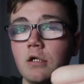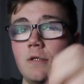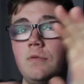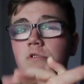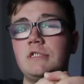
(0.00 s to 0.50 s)
If
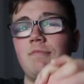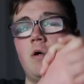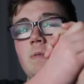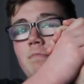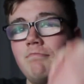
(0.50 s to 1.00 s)
you want to see
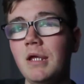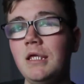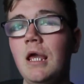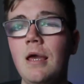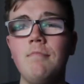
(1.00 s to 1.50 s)
more from
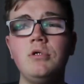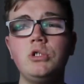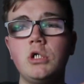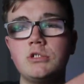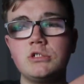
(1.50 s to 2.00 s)
me, be
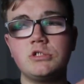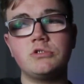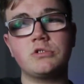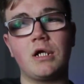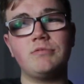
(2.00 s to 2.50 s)
sure to
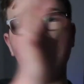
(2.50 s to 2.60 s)
subscribe.